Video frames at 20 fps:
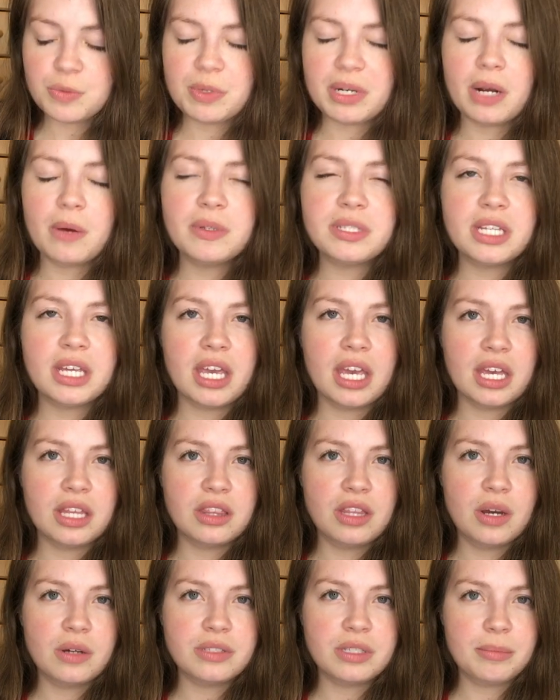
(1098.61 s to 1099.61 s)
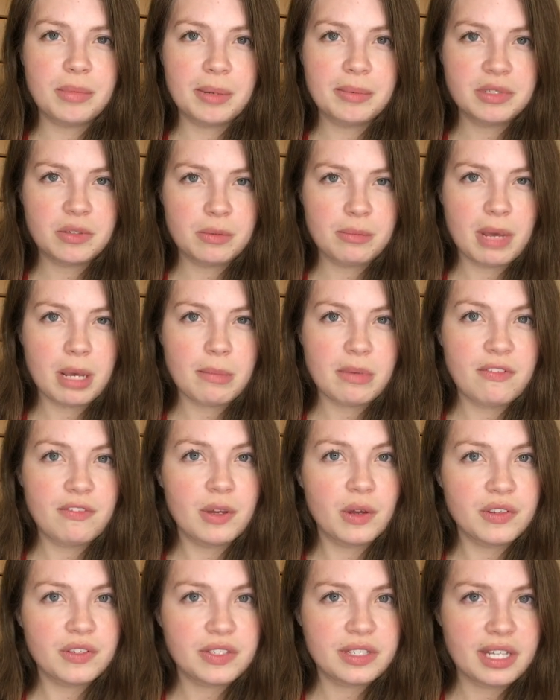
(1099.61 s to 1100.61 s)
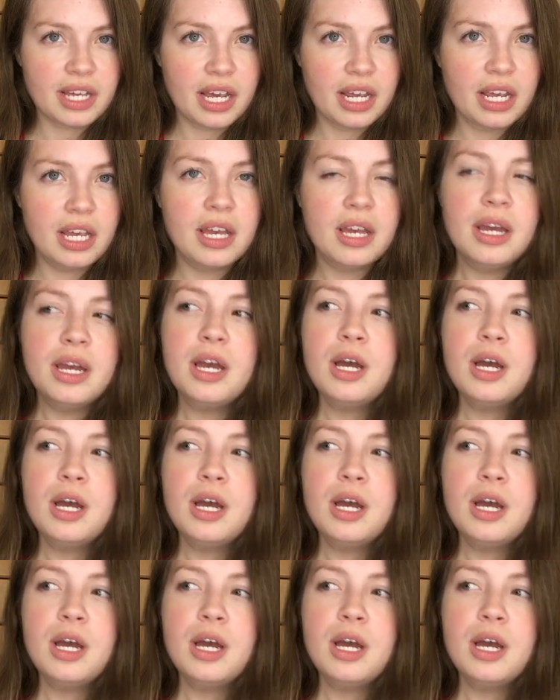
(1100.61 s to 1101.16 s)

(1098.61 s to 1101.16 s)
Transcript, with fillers: When I was a kid though, sometimes it would make me feel sick,